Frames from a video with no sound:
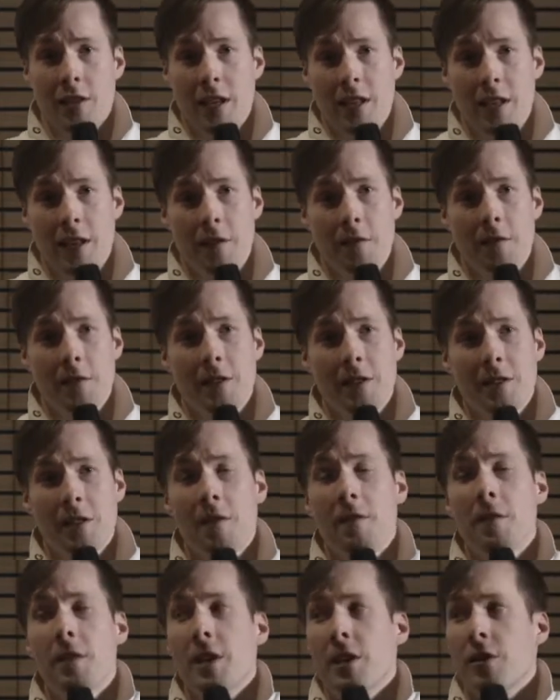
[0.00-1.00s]
and different
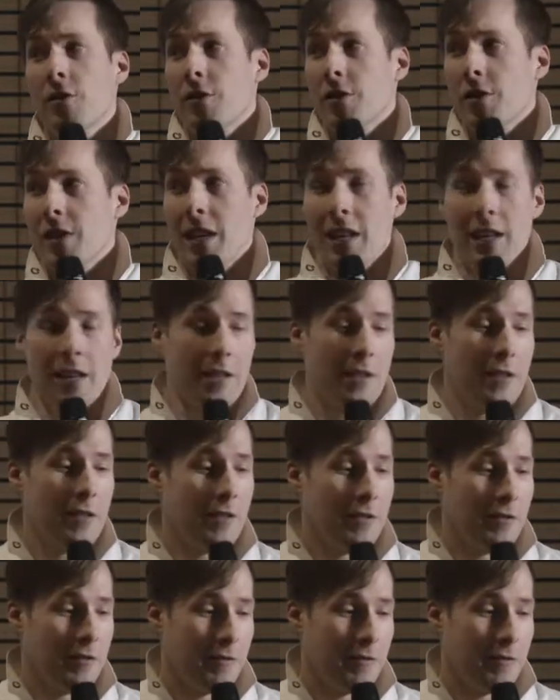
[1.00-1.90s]
features added